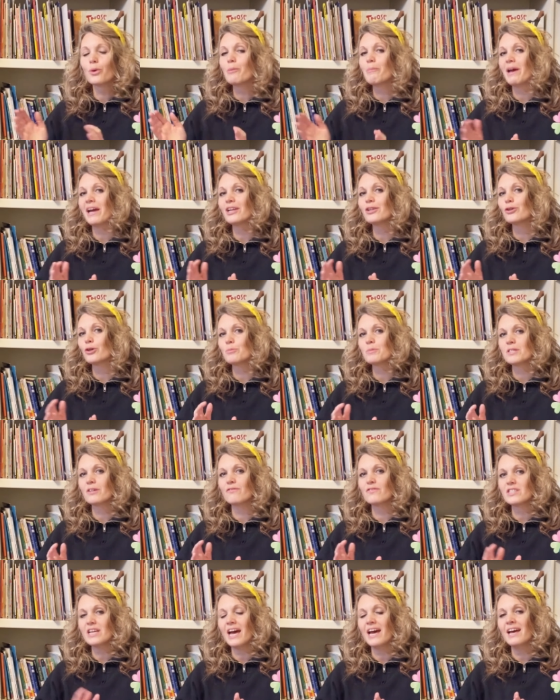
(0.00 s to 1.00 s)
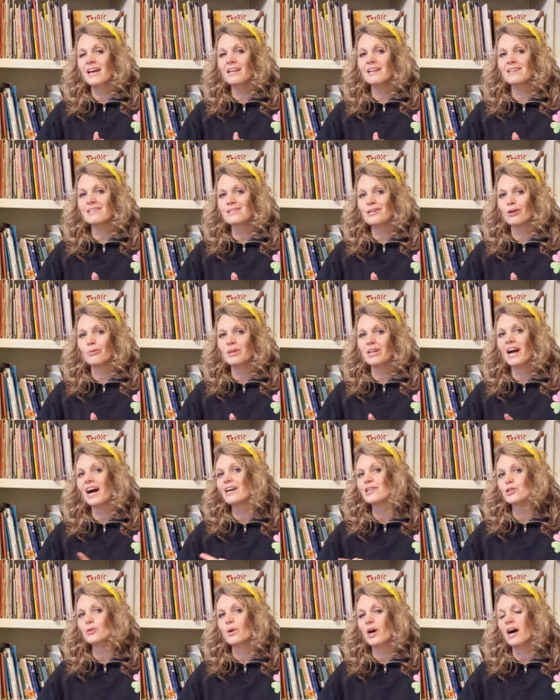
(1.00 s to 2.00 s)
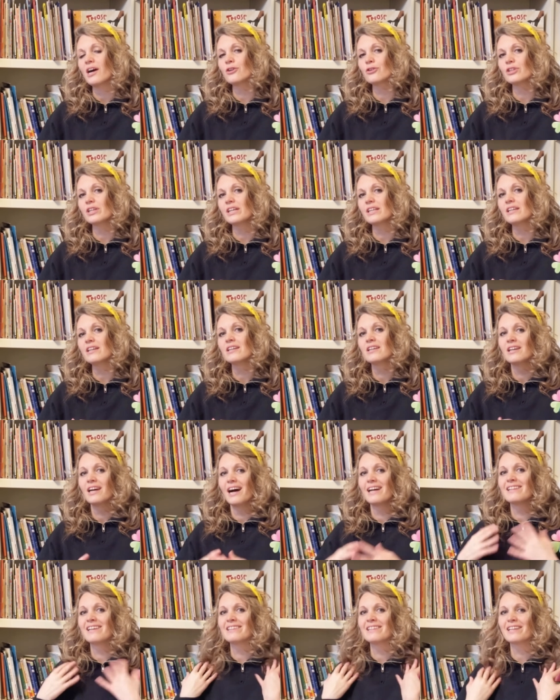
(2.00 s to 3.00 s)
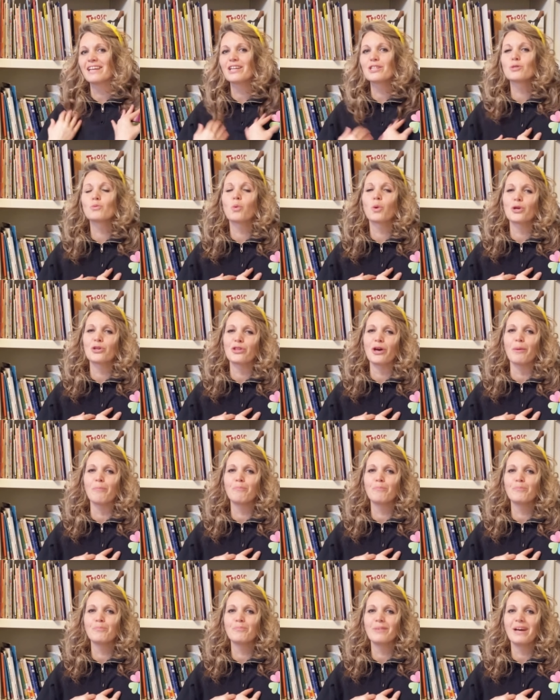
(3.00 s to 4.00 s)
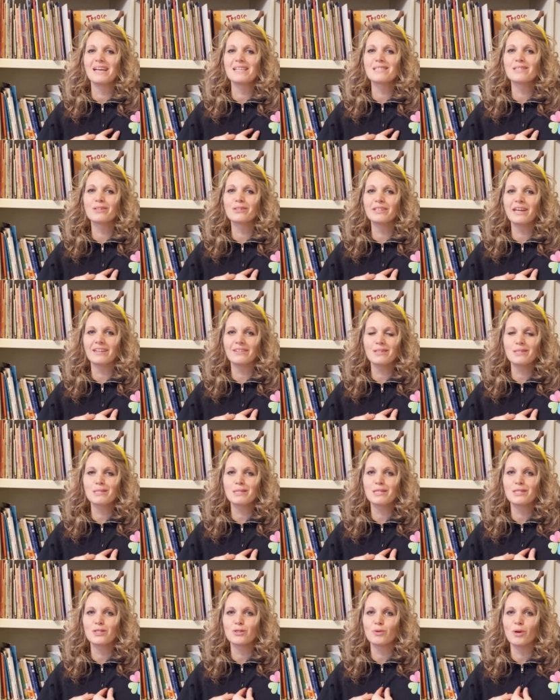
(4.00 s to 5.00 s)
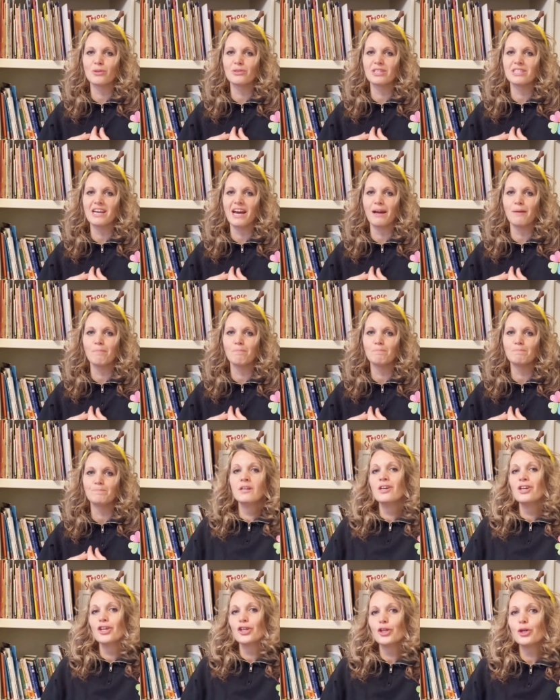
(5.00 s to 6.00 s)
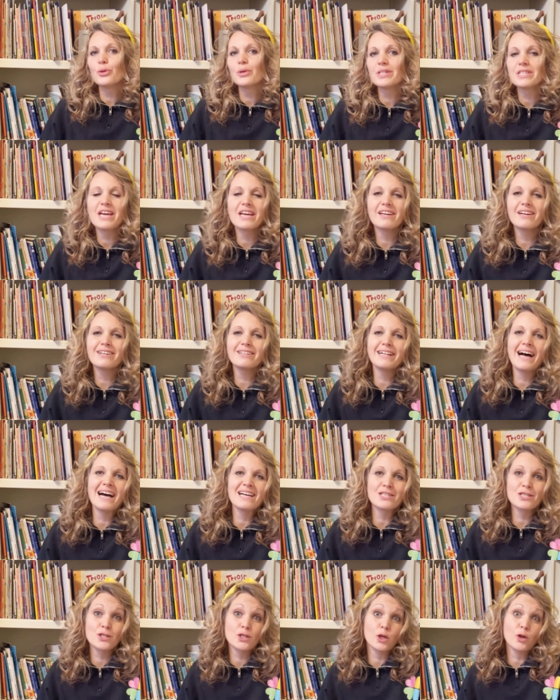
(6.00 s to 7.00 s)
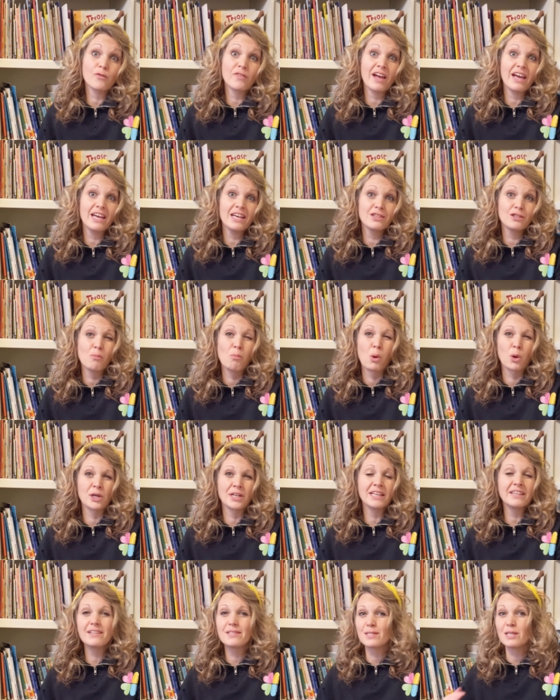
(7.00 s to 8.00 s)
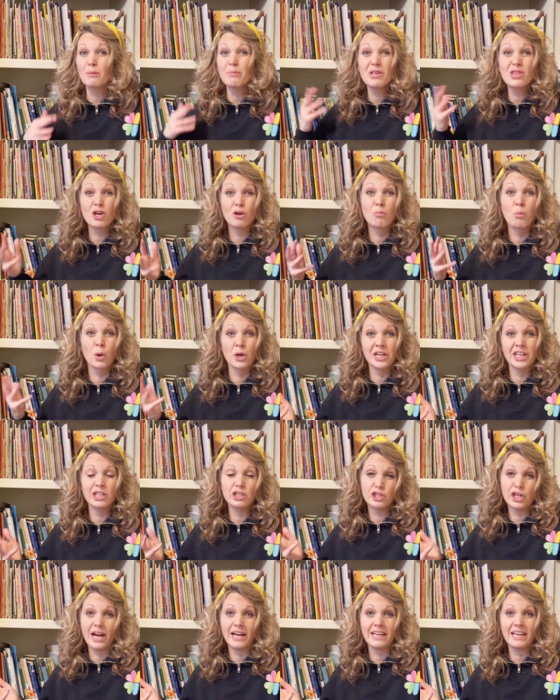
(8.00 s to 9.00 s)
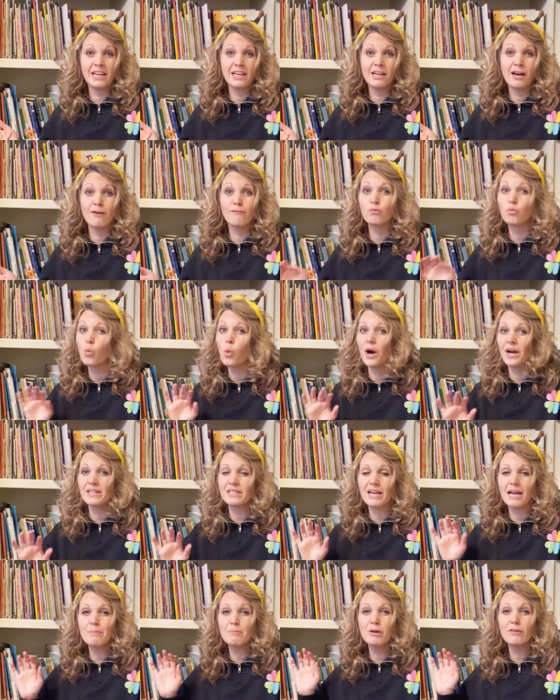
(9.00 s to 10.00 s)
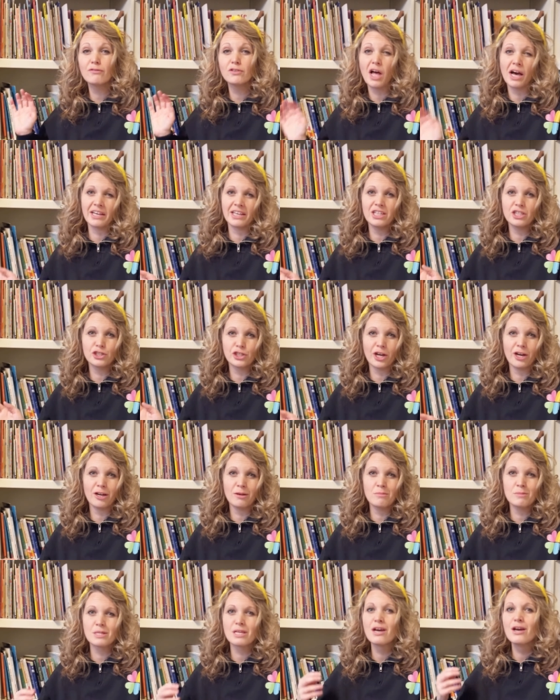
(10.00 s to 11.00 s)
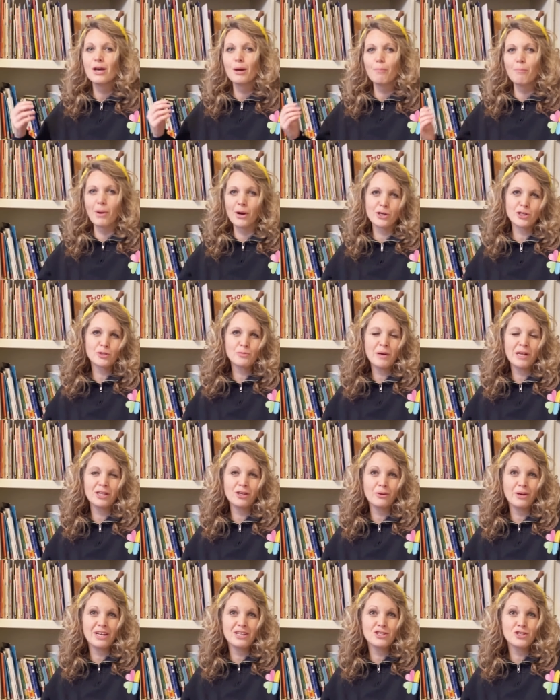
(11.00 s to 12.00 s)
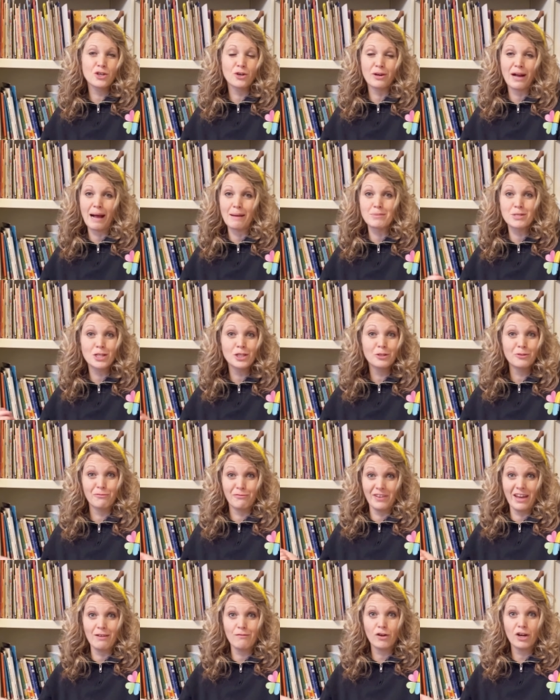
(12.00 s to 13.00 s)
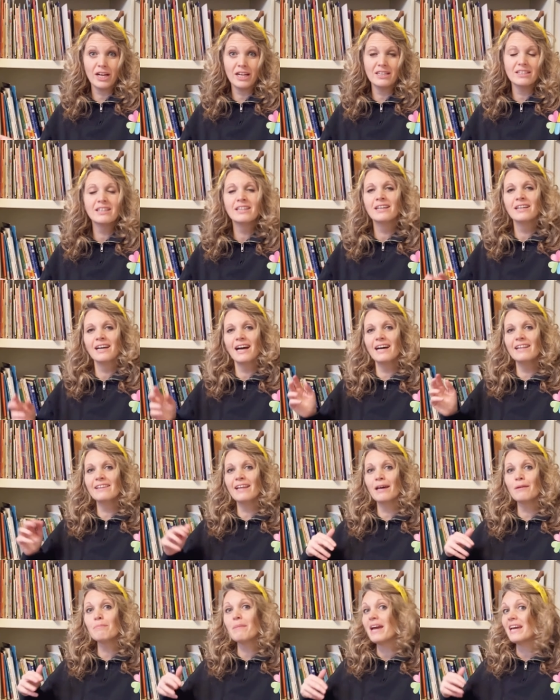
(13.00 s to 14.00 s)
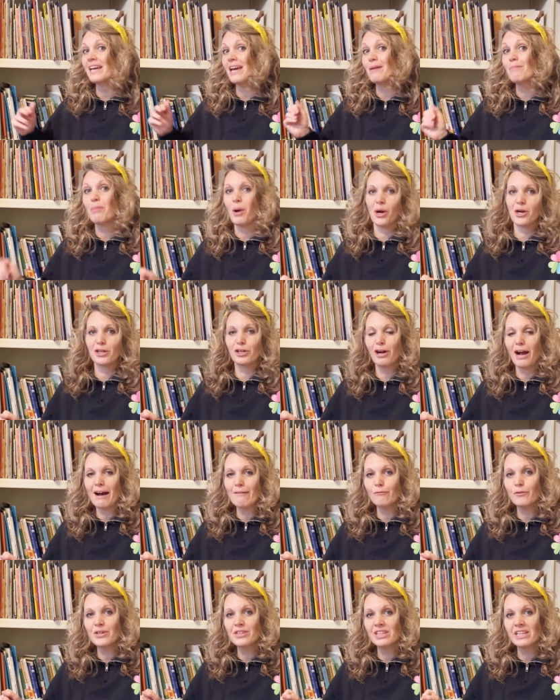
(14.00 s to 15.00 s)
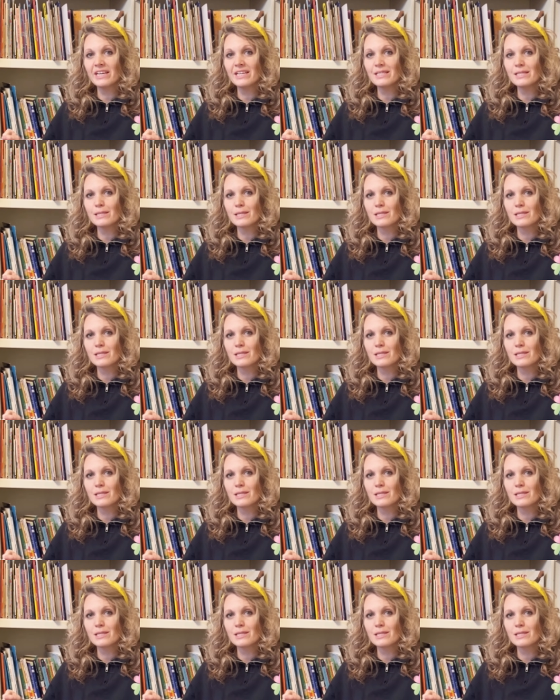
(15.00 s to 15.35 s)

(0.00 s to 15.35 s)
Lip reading: made groups of 10 until we got to 100 and then the kids wore them as little necklaces throughout the day. You could take a class survey in the morning. This could be their morning check-in of what type of Lucky Charms marshmallow is your absolute favorite, and then make a bar graph with this.